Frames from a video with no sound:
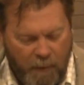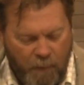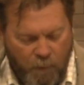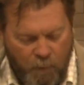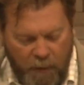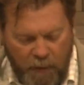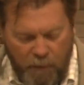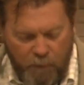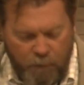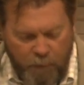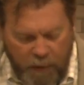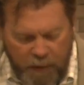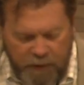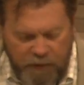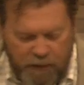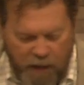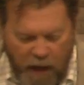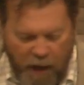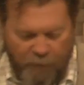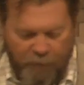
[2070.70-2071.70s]
We'll
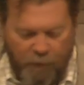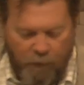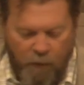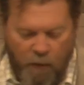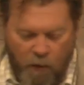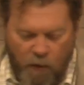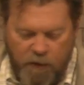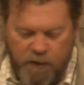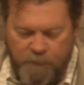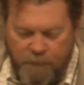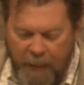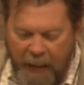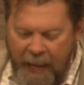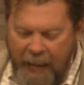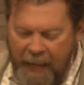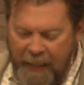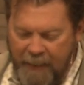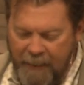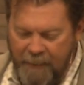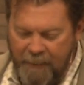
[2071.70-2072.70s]
rush off on
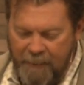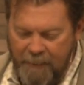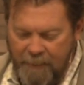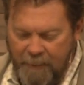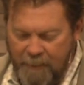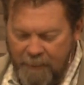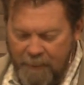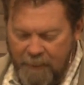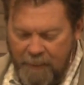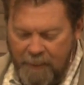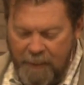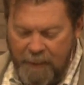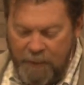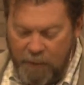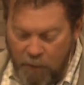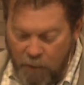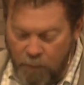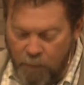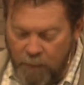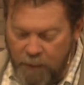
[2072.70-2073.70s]
horseback, and
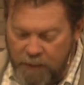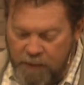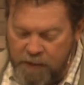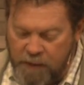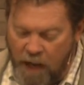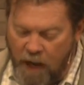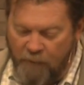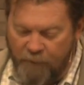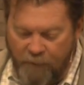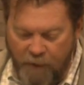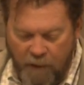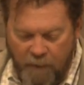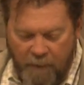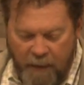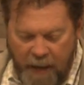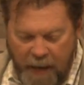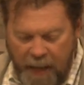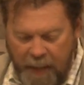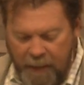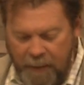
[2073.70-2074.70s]
you'll rush off all
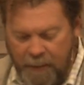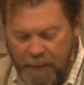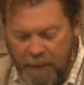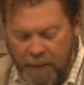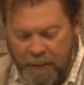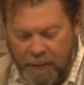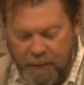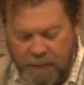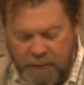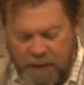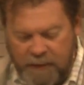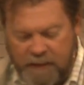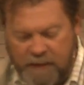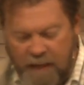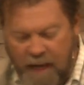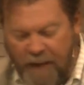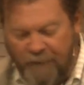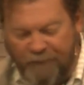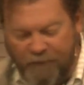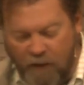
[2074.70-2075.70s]
right, just
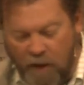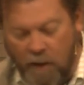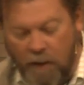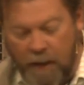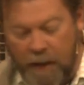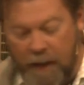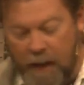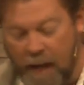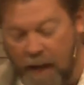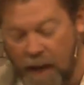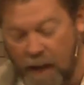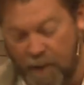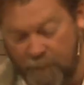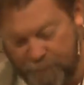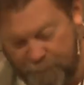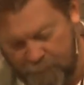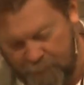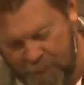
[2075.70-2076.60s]
not far enough.